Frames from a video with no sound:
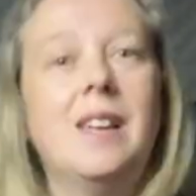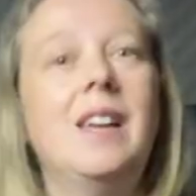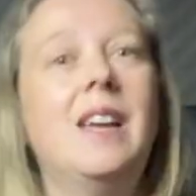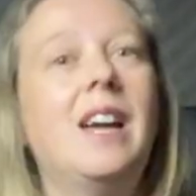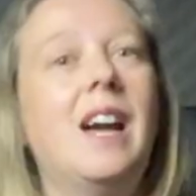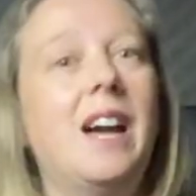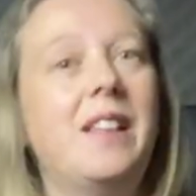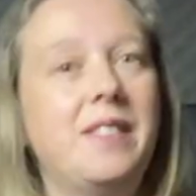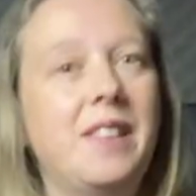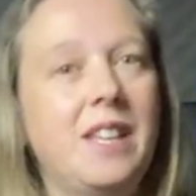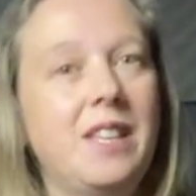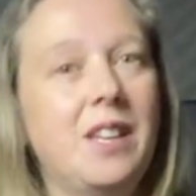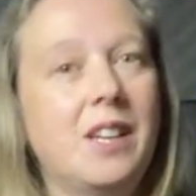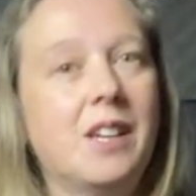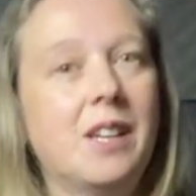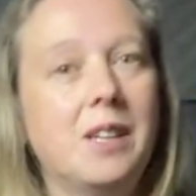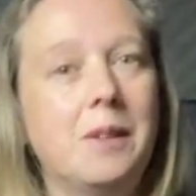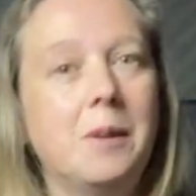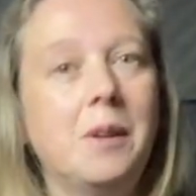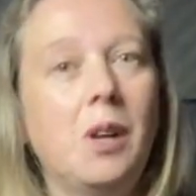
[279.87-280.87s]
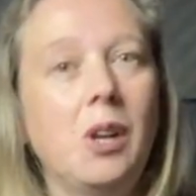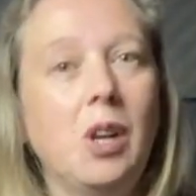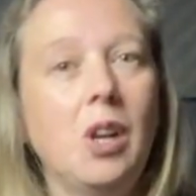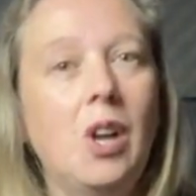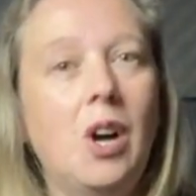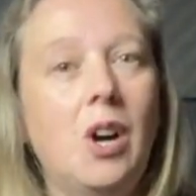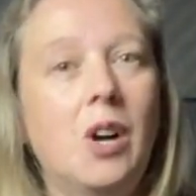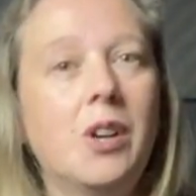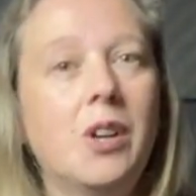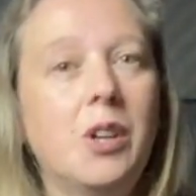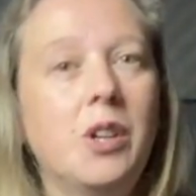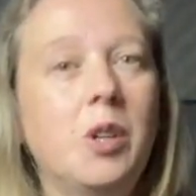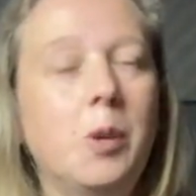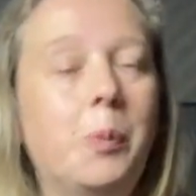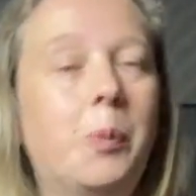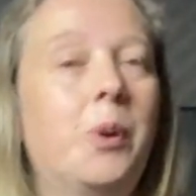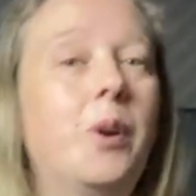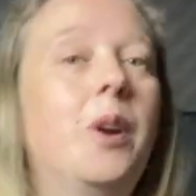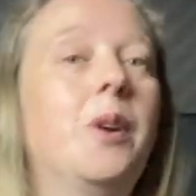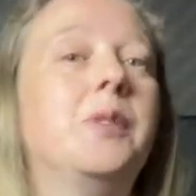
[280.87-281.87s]
and then you can log your
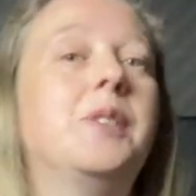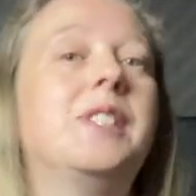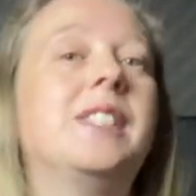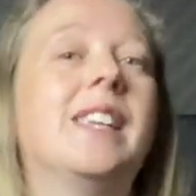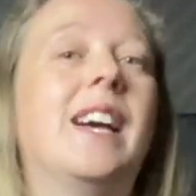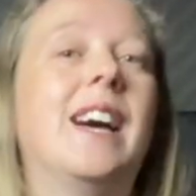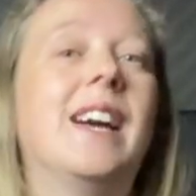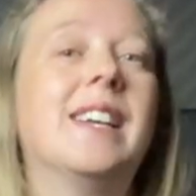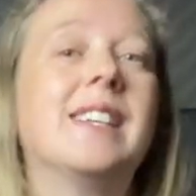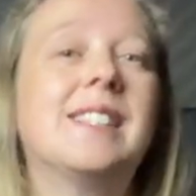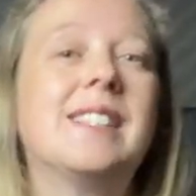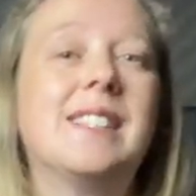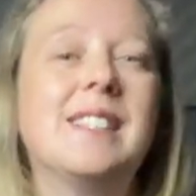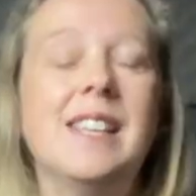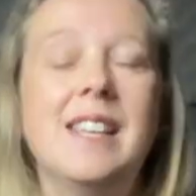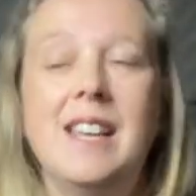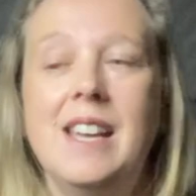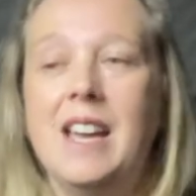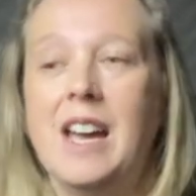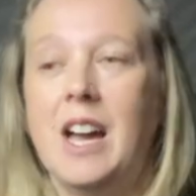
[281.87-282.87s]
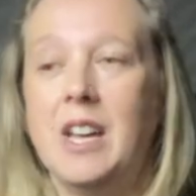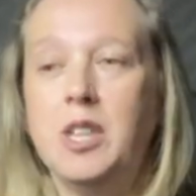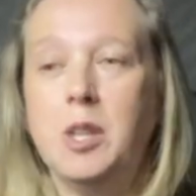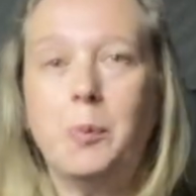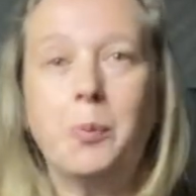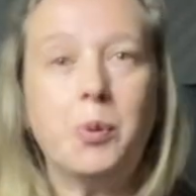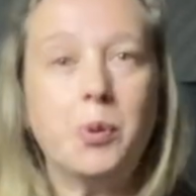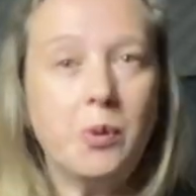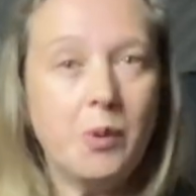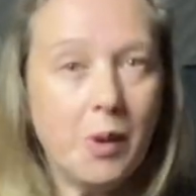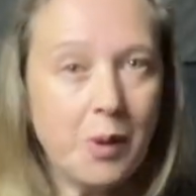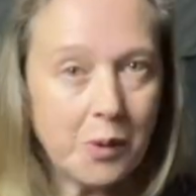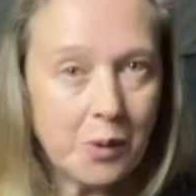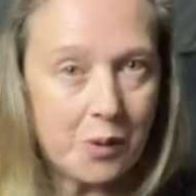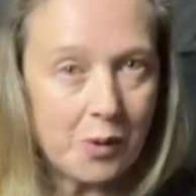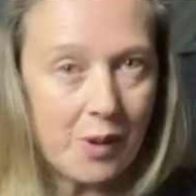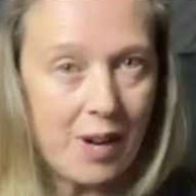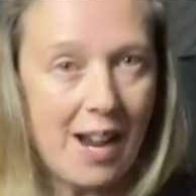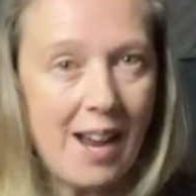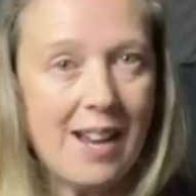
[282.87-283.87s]
process and your
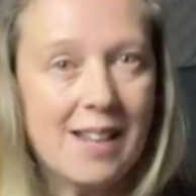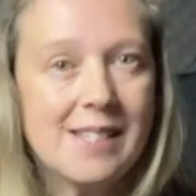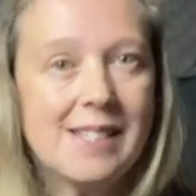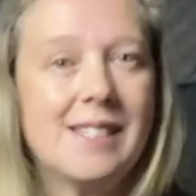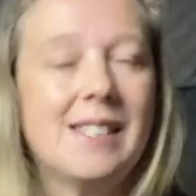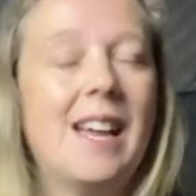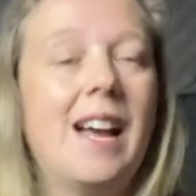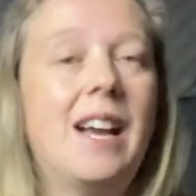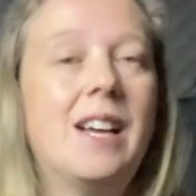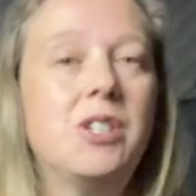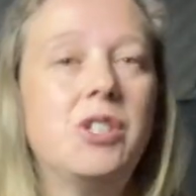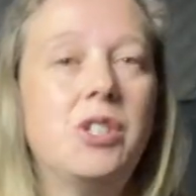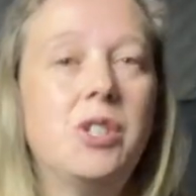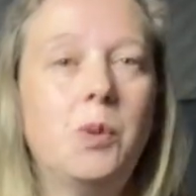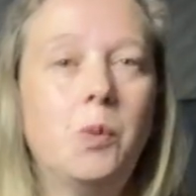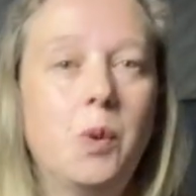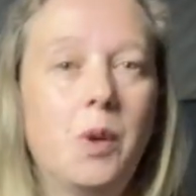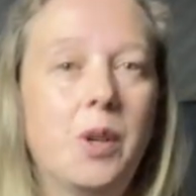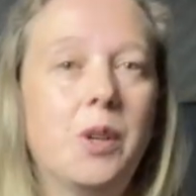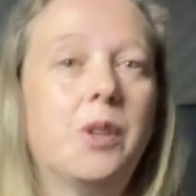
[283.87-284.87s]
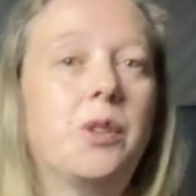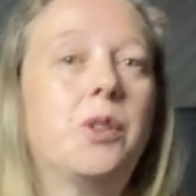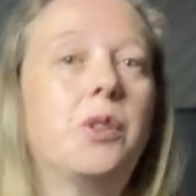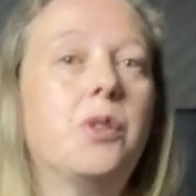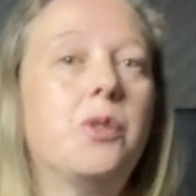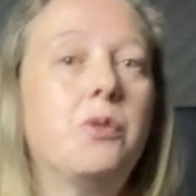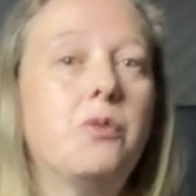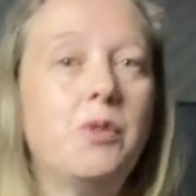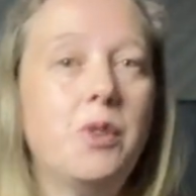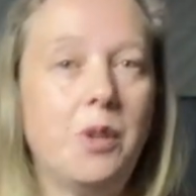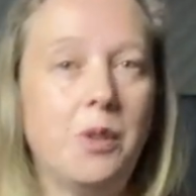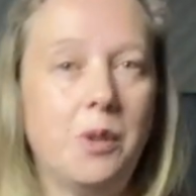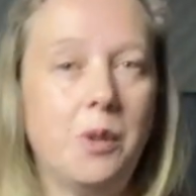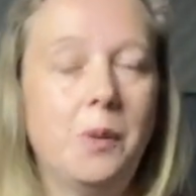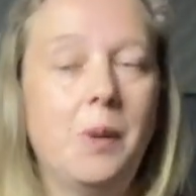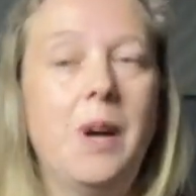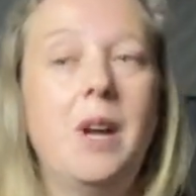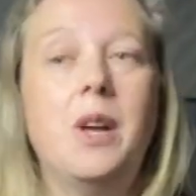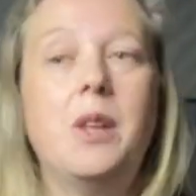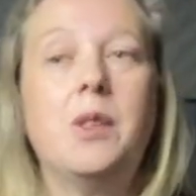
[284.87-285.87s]
progress as you work
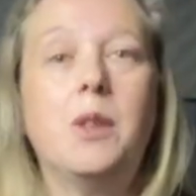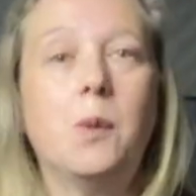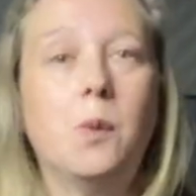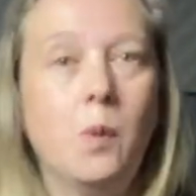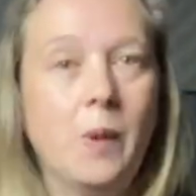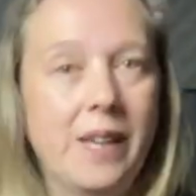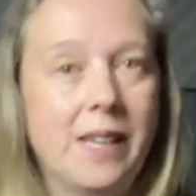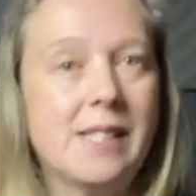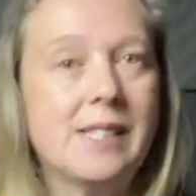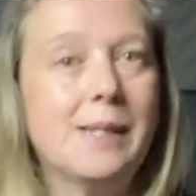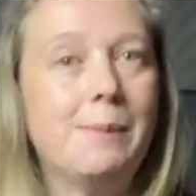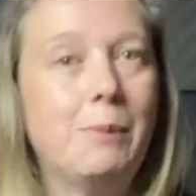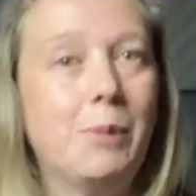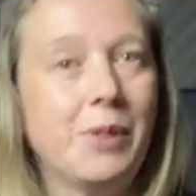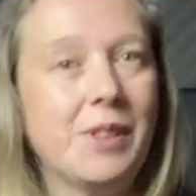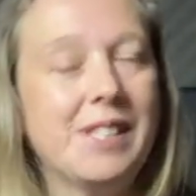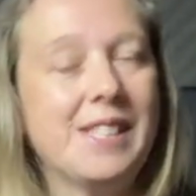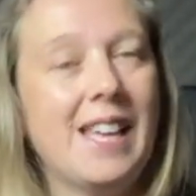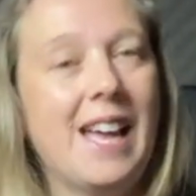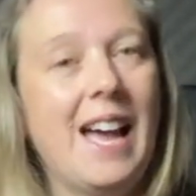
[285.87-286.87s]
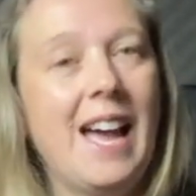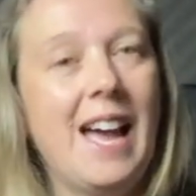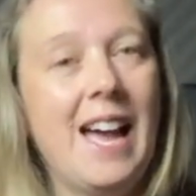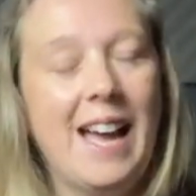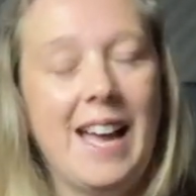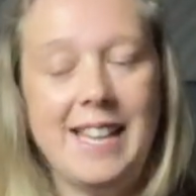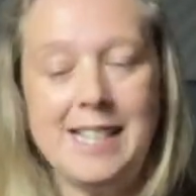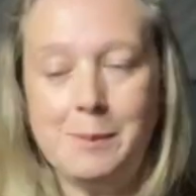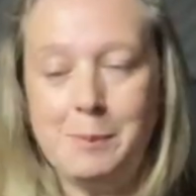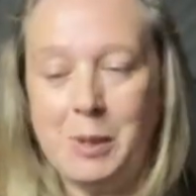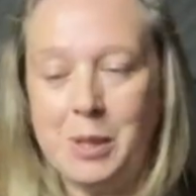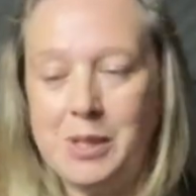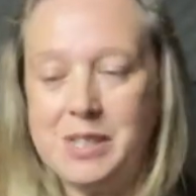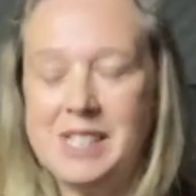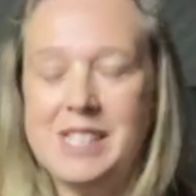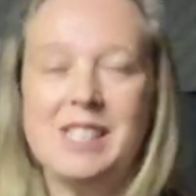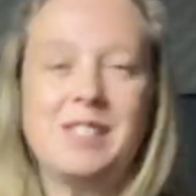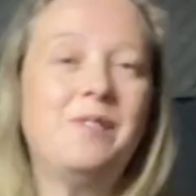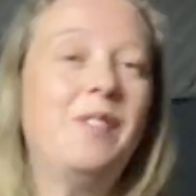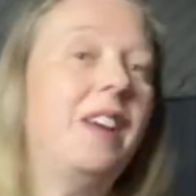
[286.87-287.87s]
through the weeks and months ahead because
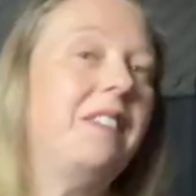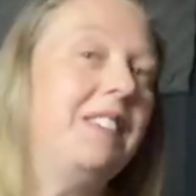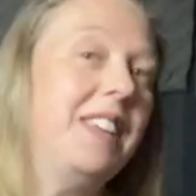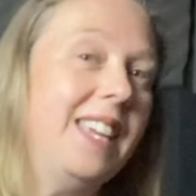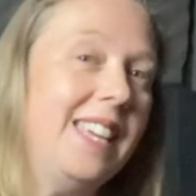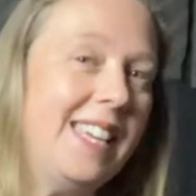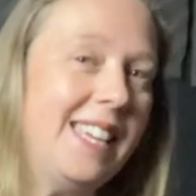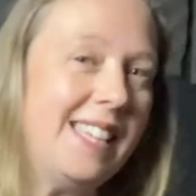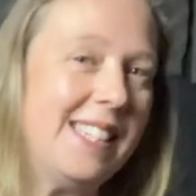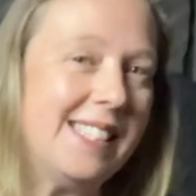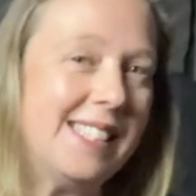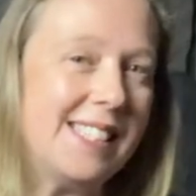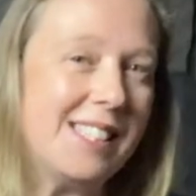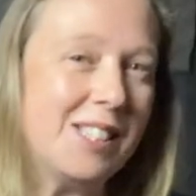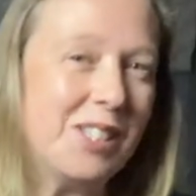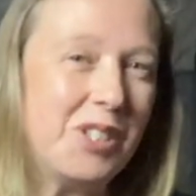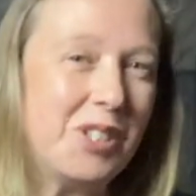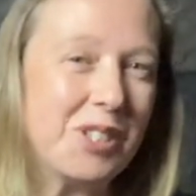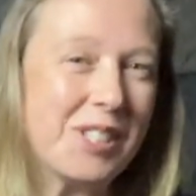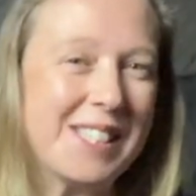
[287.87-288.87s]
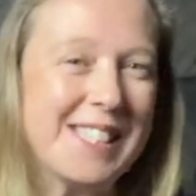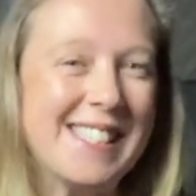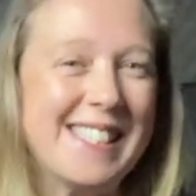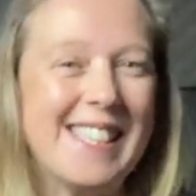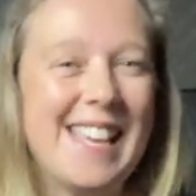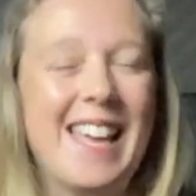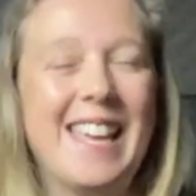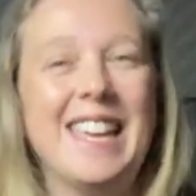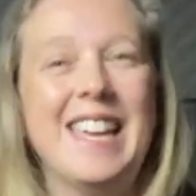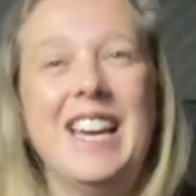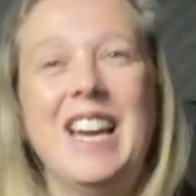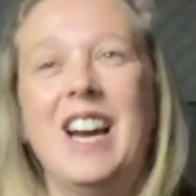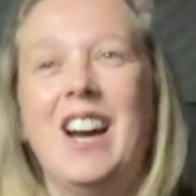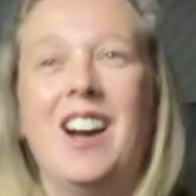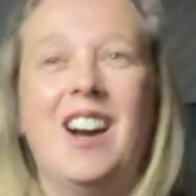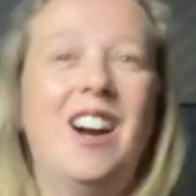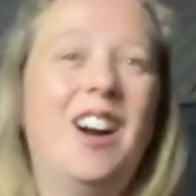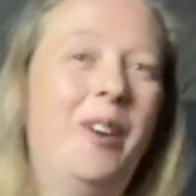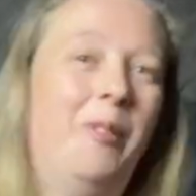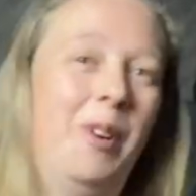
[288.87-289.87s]
it's very easy to just say,
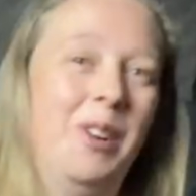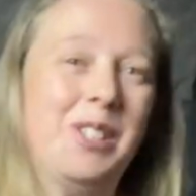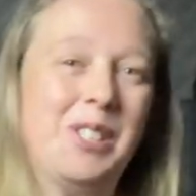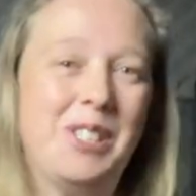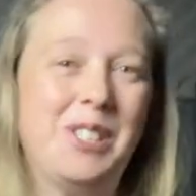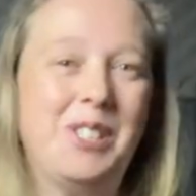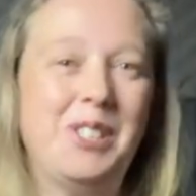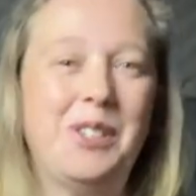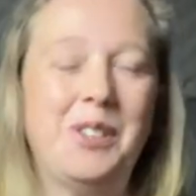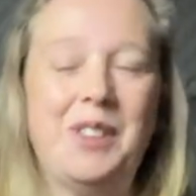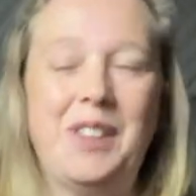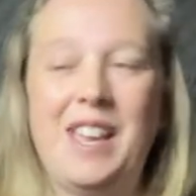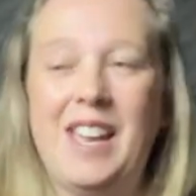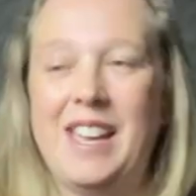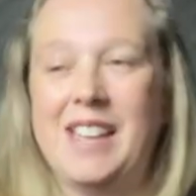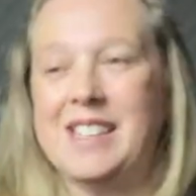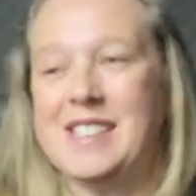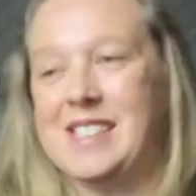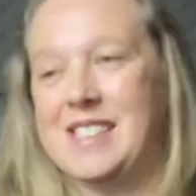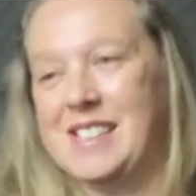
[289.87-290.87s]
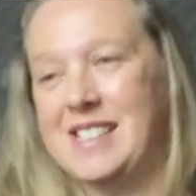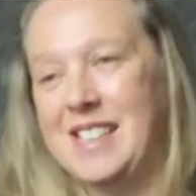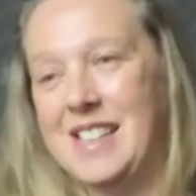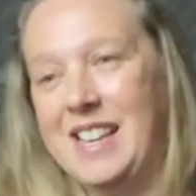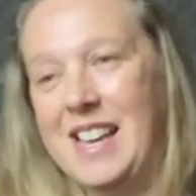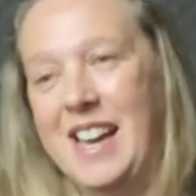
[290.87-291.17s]
oh, I want to do this.